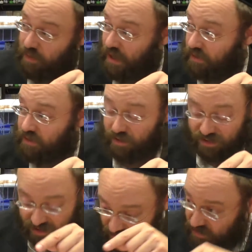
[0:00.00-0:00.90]
about it.
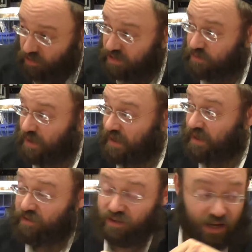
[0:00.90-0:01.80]
Chassidus talks about it
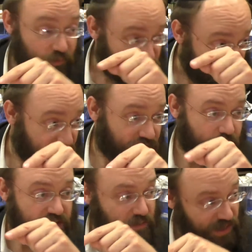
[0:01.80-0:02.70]
like Yain Mishake,
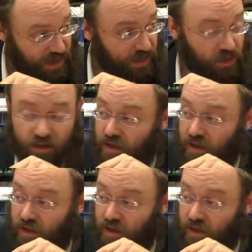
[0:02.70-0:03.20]
Sameach,